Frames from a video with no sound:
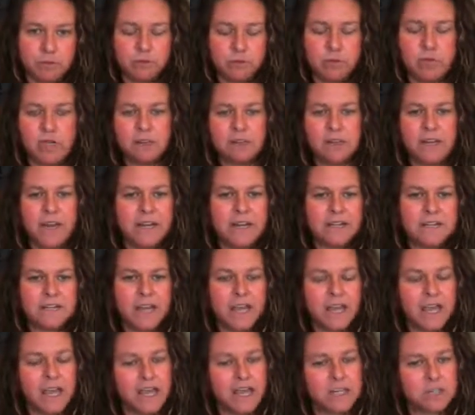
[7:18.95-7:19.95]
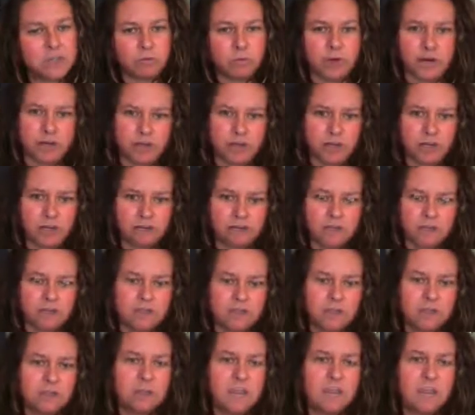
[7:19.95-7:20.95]
You get a lot of tax
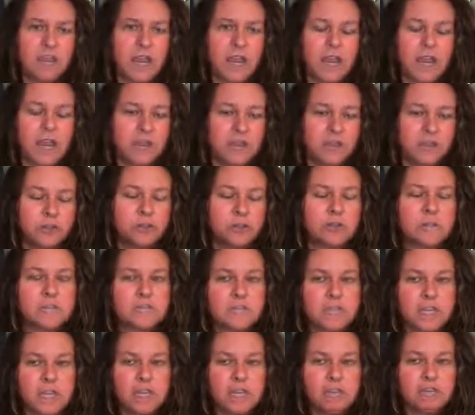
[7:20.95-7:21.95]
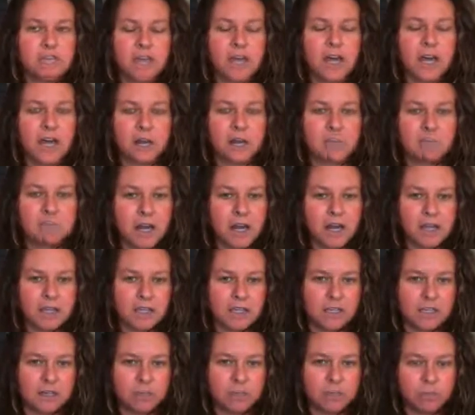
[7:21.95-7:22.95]
write-offs. And you can save a lot of
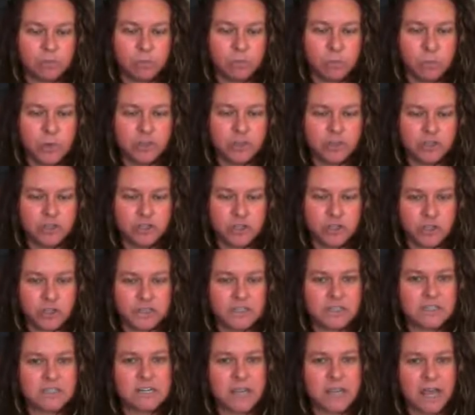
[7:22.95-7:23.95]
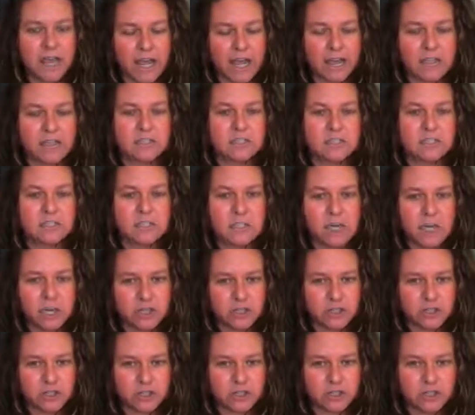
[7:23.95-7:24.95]
money with just tax
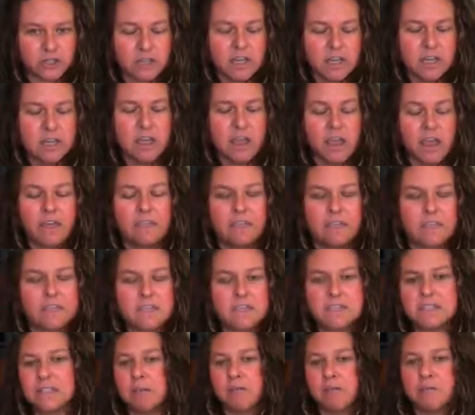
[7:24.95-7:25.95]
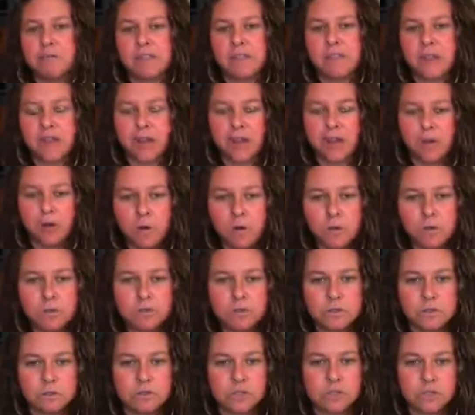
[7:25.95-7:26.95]
deductions. And this is something that I
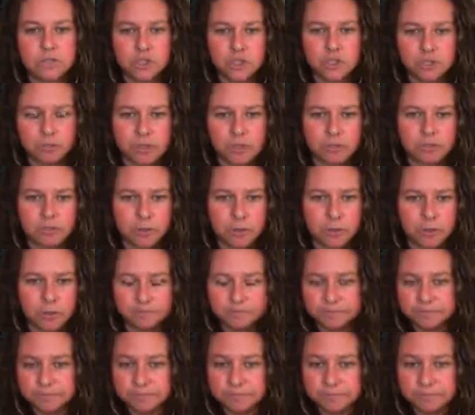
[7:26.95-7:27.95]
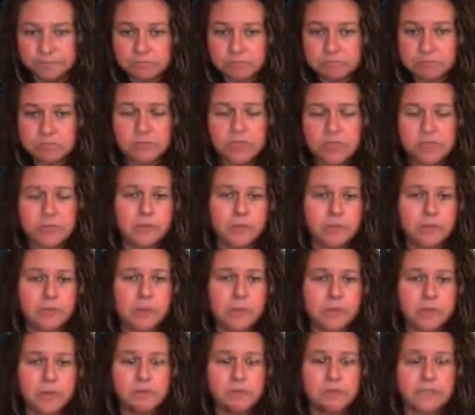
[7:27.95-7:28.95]
also teach people through
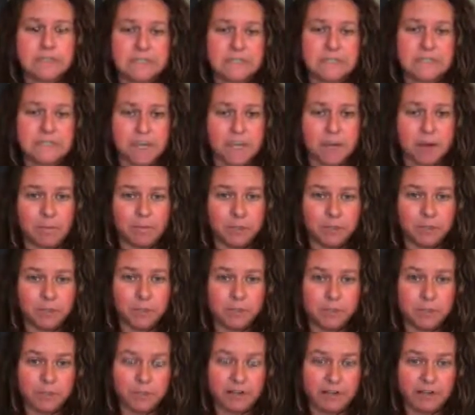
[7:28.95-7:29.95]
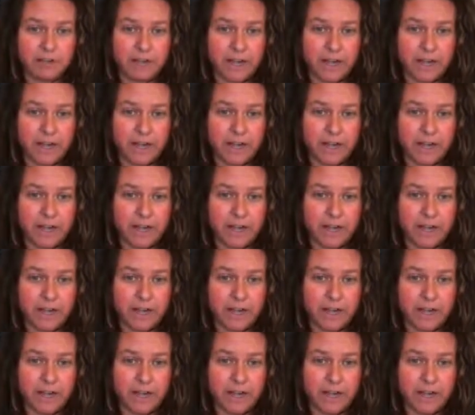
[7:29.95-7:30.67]
another business opportunity that I have.